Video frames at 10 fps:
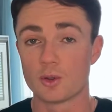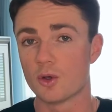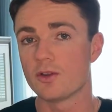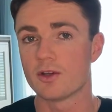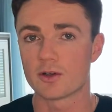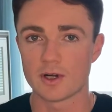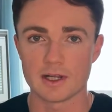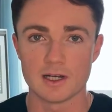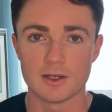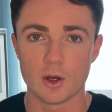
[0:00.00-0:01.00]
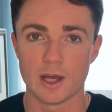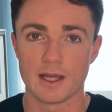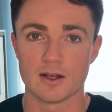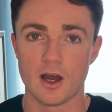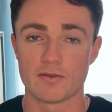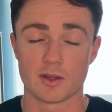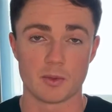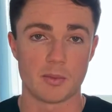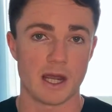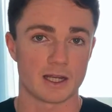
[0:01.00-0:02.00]
could theoretically go ahead and offer them
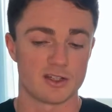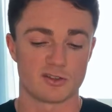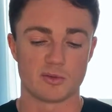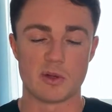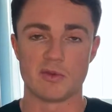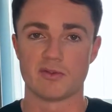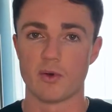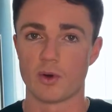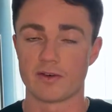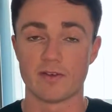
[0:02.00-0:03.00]
a package for maybe 400,